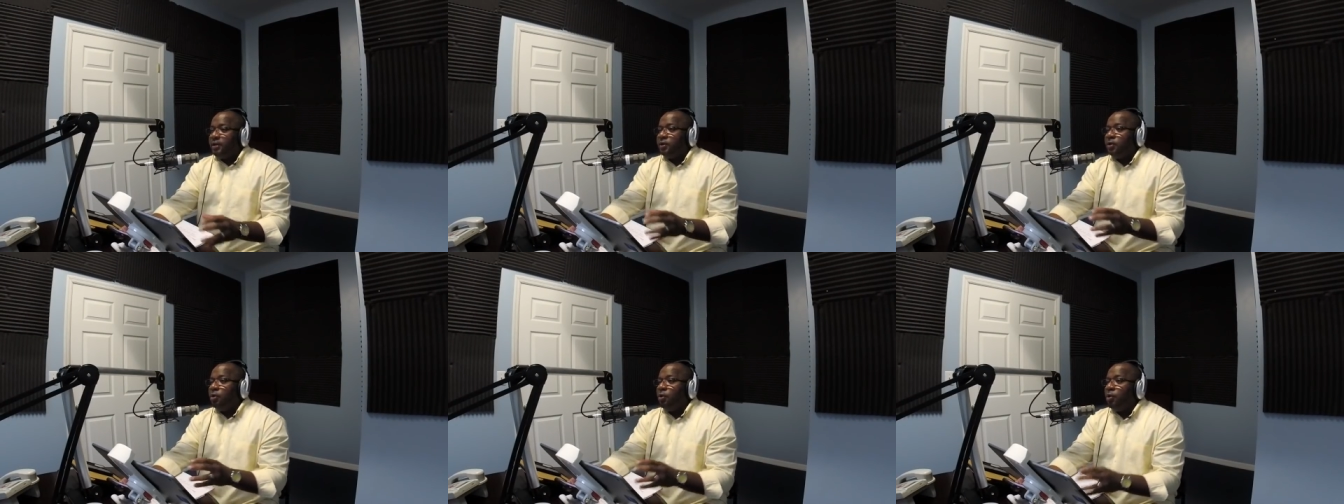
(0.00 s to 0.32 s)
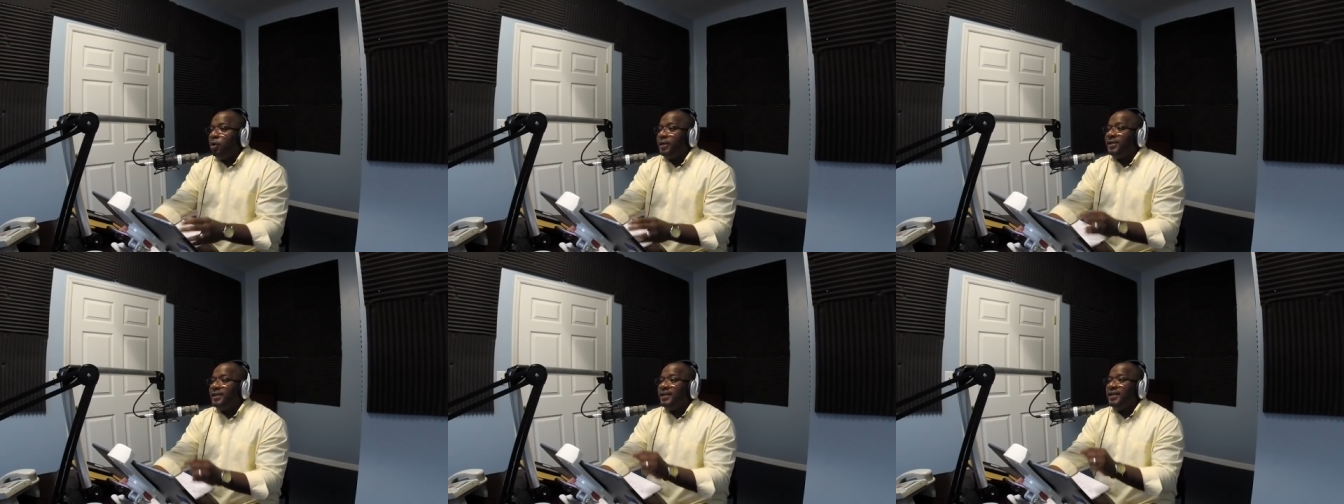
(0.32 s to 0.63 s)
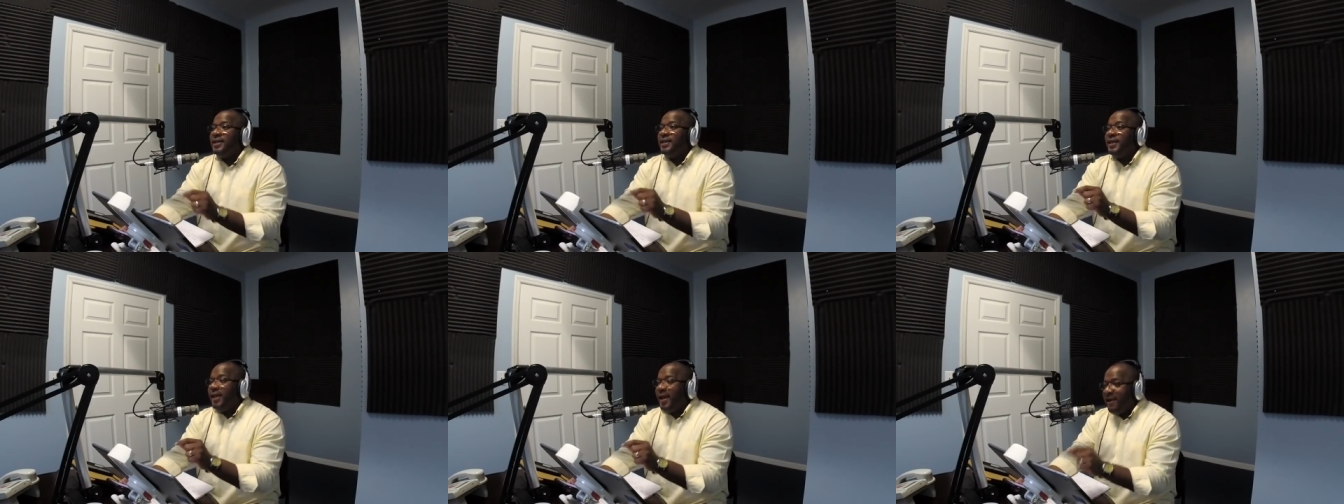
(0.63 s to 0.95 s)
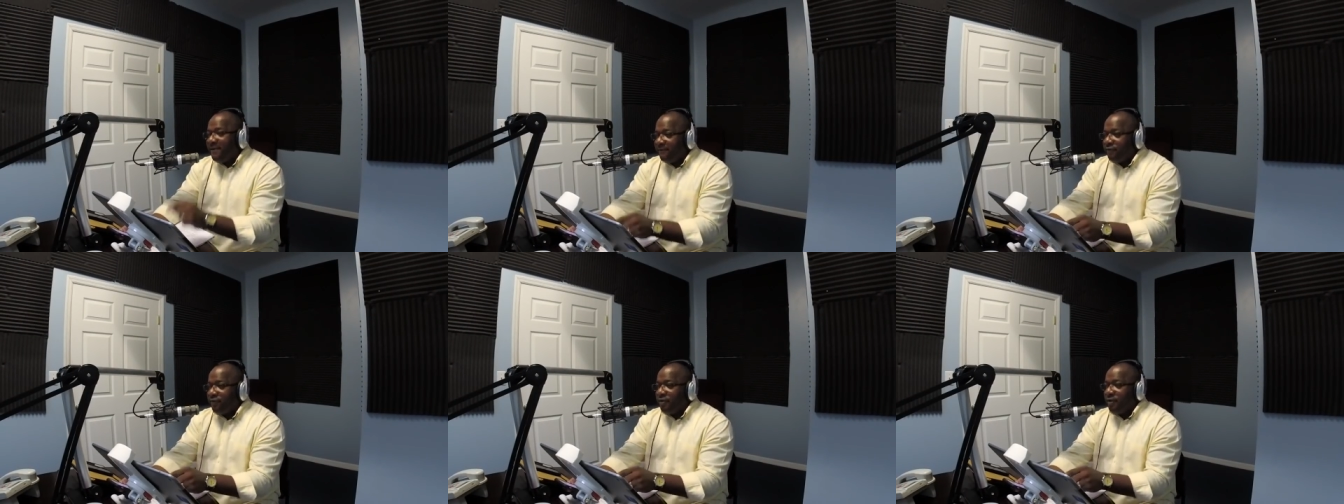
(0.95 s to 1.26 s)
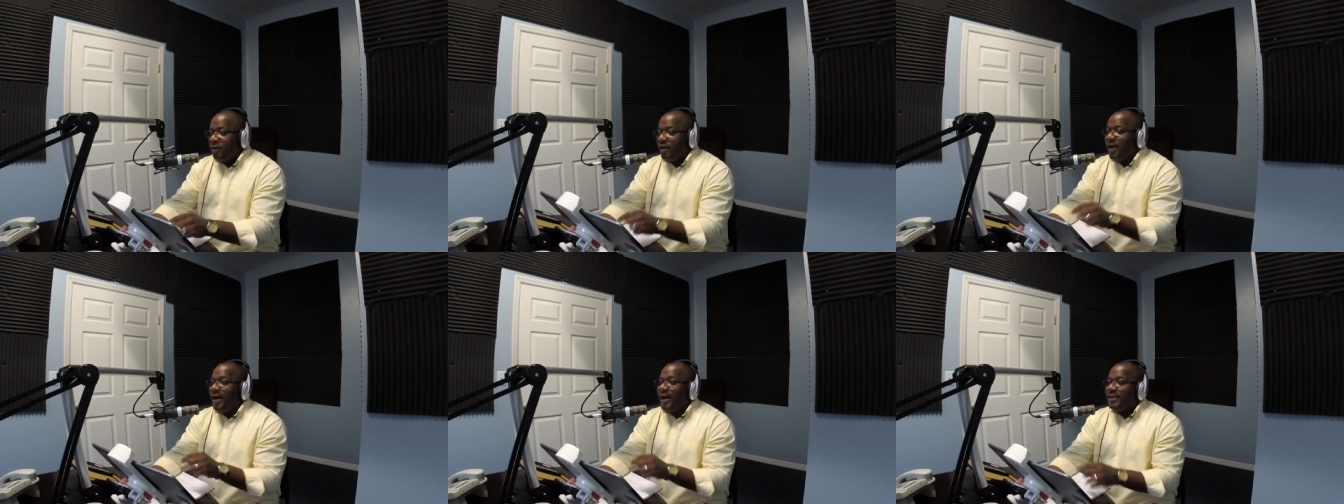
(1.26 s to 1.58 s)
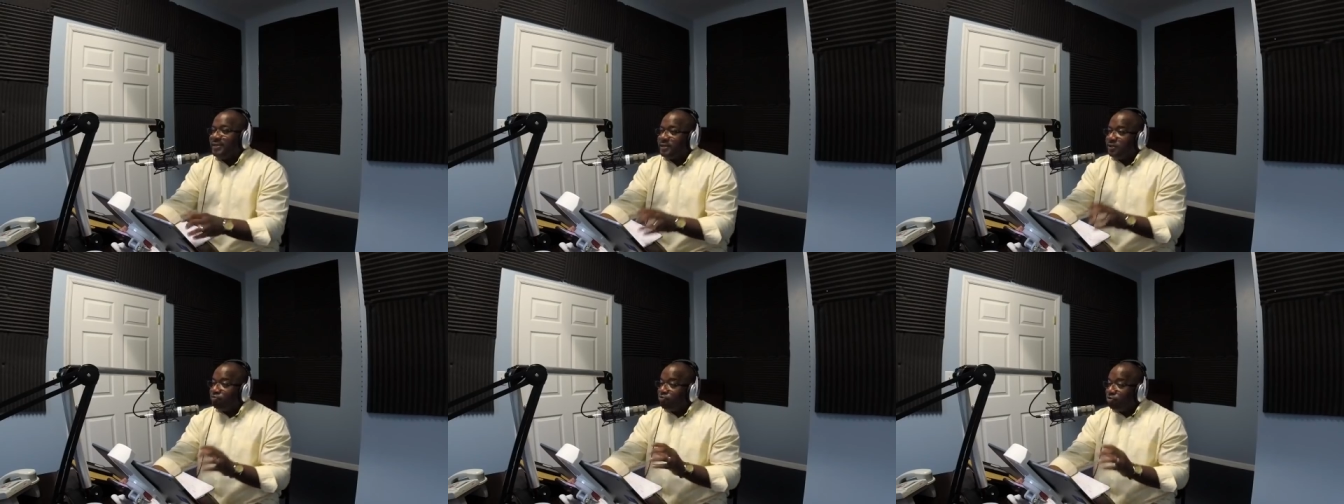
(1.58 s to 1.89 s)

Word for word: God never, as it